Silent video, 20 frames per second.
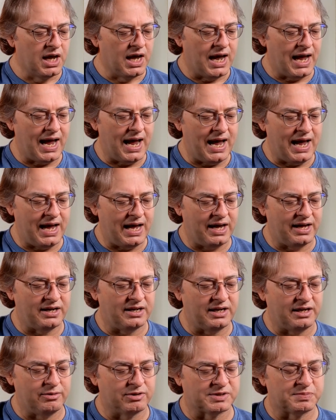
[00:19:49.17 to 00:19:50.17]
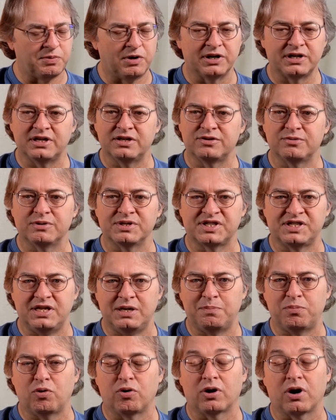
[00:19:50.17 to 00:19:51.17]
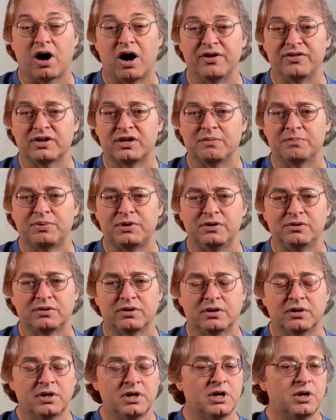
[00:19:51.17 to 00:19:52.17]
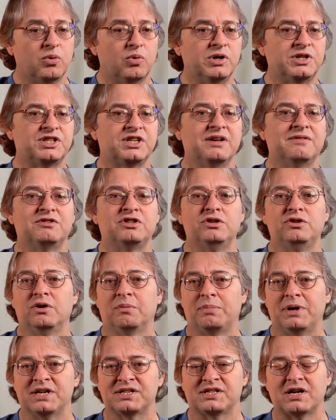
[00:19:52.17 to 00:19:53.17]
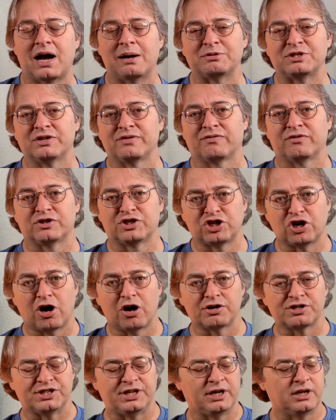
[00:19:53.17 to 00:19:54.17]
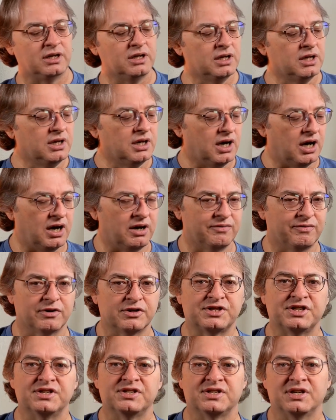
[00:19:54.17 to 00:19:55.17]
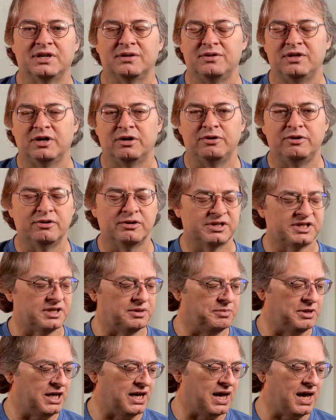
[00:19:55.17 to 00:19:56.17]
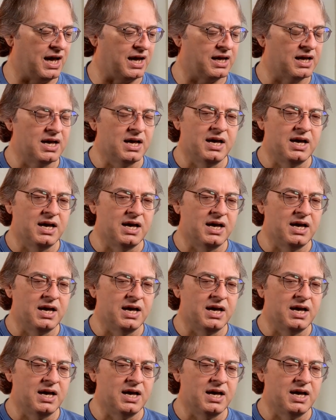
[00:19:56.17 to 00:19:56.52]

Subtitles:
And it was plugged into a C port on the computer, which gives you your best option for charging versus, you know, USB-A.